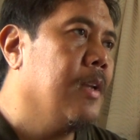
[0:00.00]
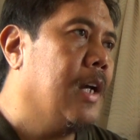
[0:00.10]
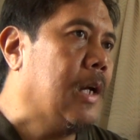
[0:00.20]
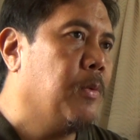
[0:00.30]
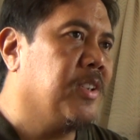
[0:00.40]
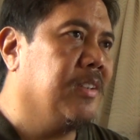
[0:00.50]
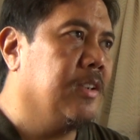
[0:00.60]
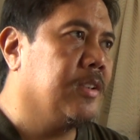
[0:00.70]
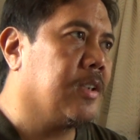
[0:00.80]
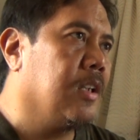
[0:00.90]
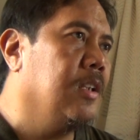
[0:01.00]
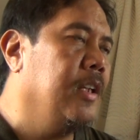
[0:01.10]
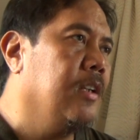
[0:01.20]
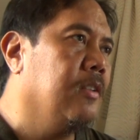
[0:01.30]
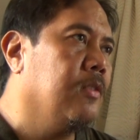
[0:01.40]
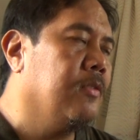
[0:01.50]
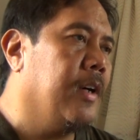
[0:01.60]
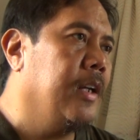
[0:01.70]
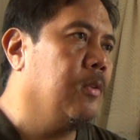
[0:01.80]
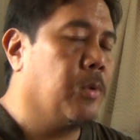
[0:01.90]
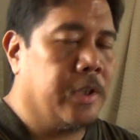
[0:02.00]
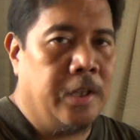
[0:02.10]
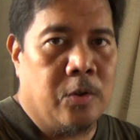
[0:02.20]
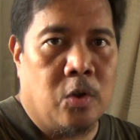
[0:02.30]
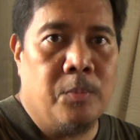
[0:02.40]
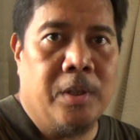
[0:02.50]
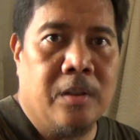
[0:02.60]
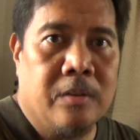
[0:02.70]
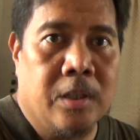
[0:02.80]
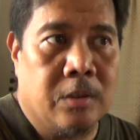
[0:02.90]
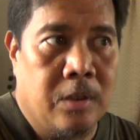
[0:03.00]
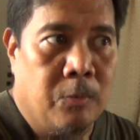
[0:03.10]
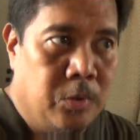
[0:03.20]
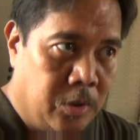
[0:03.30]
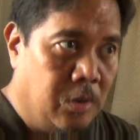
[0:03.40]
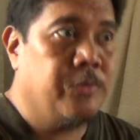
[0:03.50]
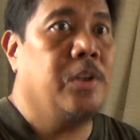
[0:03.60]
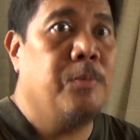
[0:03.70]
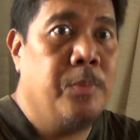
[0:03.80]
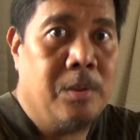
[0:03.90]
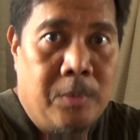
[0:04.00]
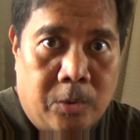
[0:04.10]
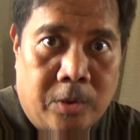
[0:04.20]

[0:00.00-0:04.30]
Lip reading: I was still struggling to find work in comics that would hopefully bring me to